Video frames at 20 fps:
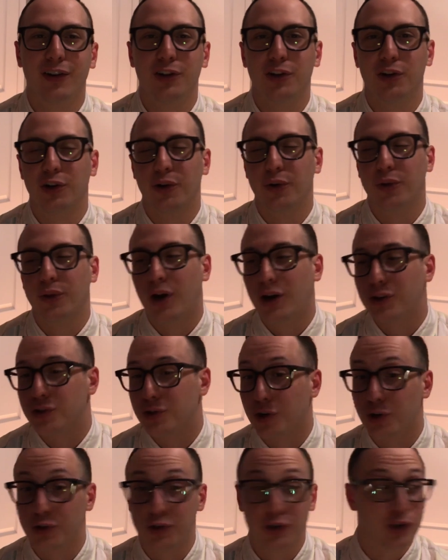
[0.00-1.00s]
your
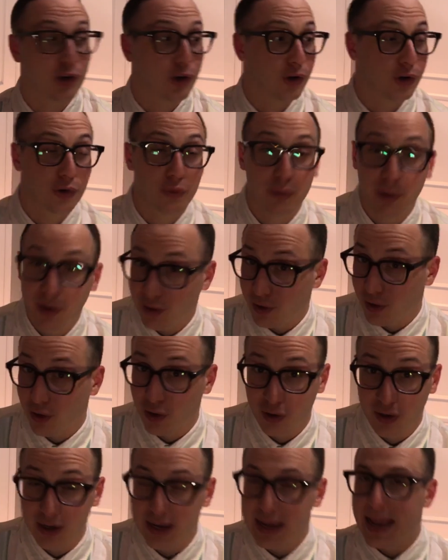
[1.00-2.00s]
thoughts on just her career
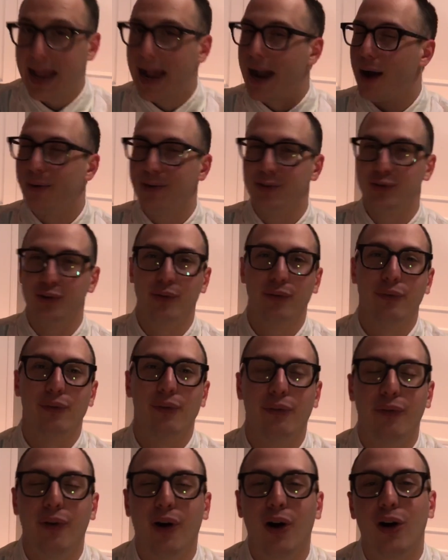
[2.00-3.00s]
arc, how it sort of
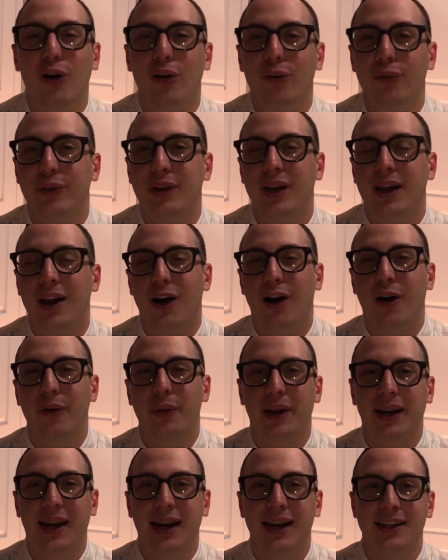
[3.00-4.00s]
evolved, all
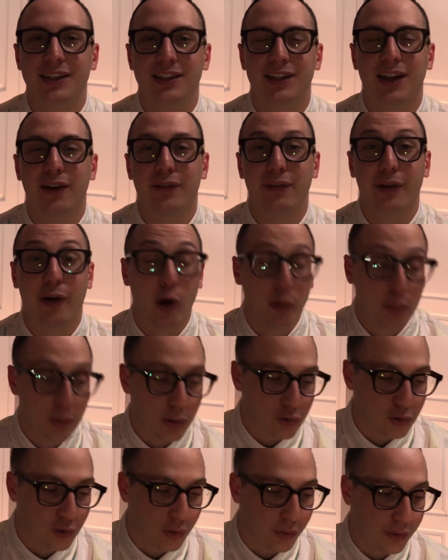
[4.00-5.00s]
that kind of stuff. I hope
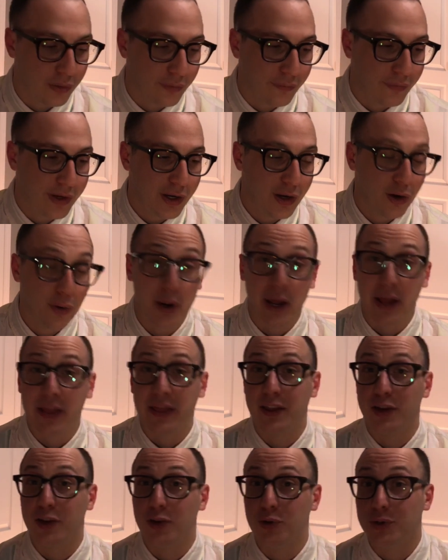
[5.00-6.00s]
you enjoyed the video
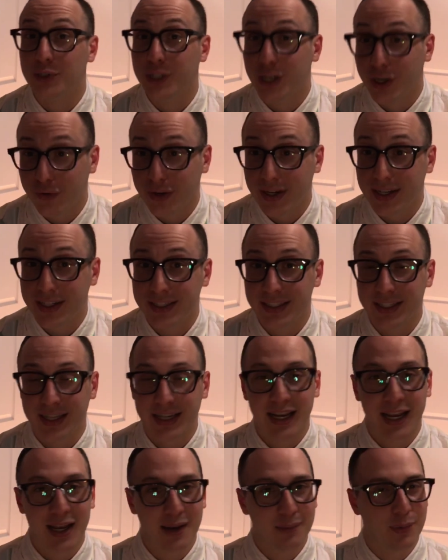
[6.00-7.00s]
and the new series,
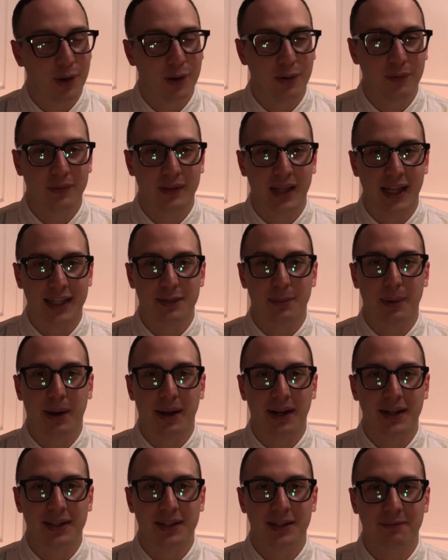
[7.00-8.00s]
but that's
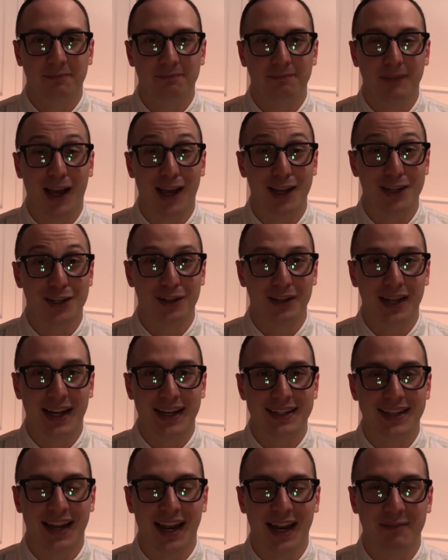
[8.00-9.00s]
about it. Until
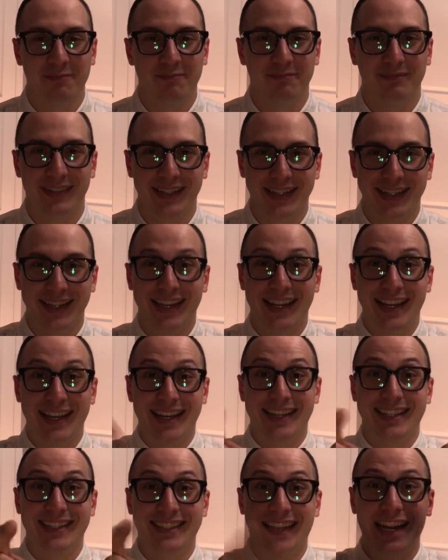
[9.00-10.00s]
next time,
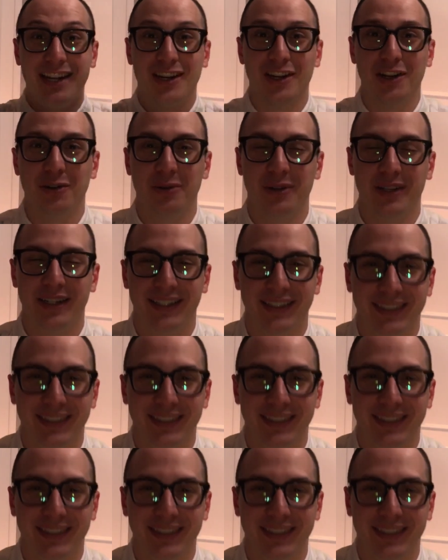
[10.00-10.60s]
stay tuned.